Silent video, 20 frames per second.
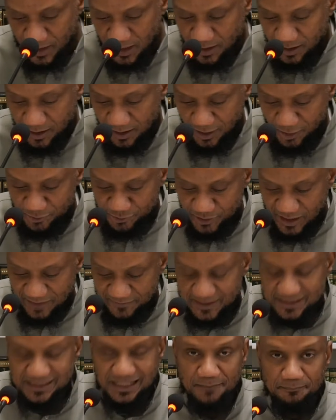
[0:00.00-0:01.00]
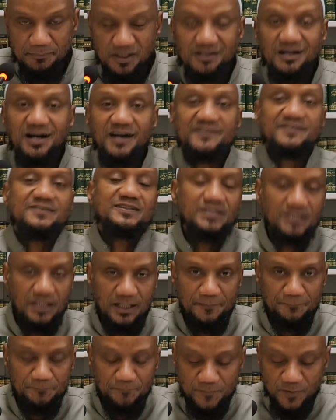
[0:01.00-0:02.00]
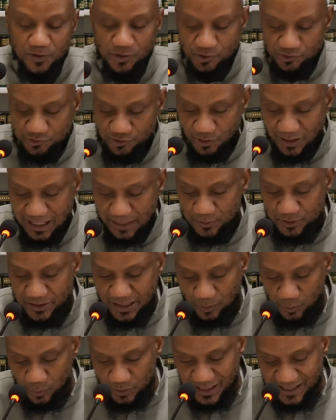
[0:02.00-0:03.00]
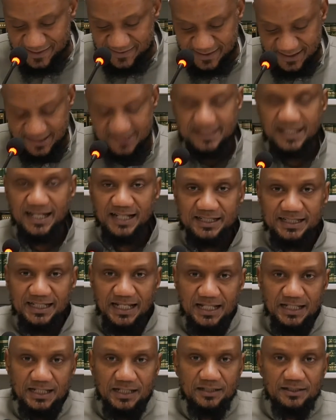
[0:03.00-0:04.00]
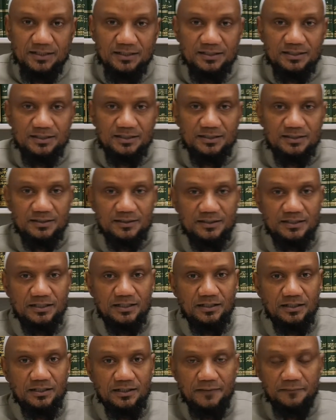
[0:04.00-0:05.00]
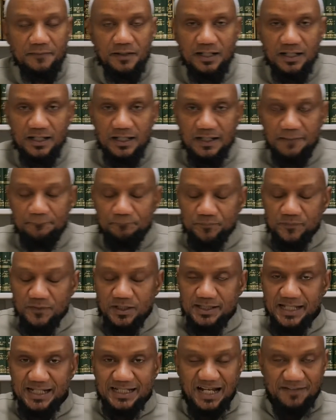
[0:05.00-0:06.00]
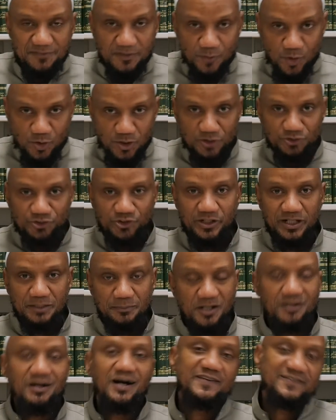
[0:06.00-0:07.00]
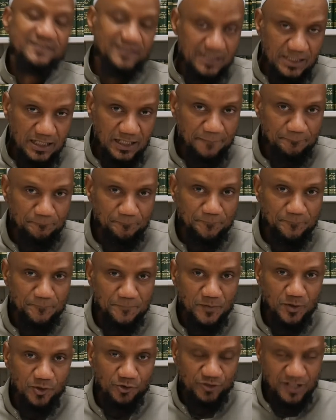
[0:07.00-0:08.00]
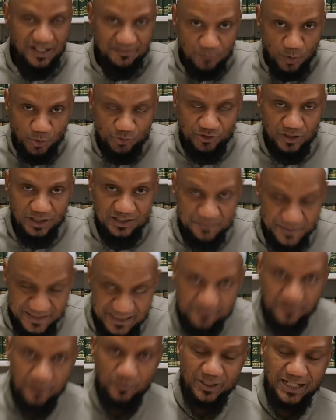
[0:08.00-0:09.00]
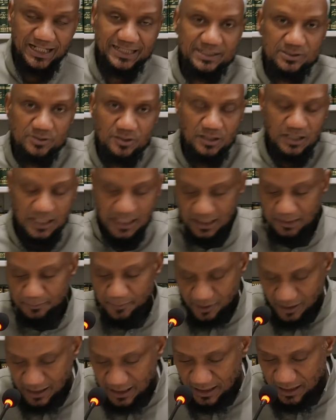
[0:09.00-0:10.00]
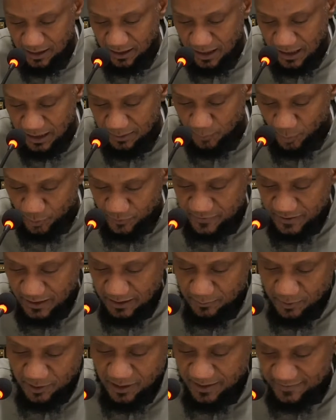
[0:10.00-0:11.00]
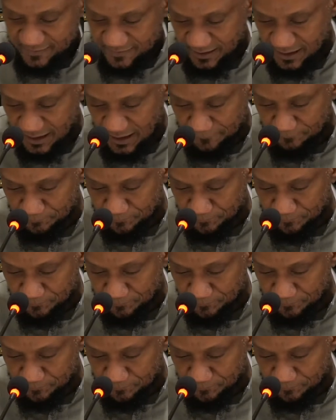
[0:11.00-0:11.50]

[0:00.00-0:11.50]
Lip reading: Also you have Marasil. So Abu Dawood as-Sijistani that have a book concerning Marasil. So you have books specifically about hadith al-Mursal, Marasil.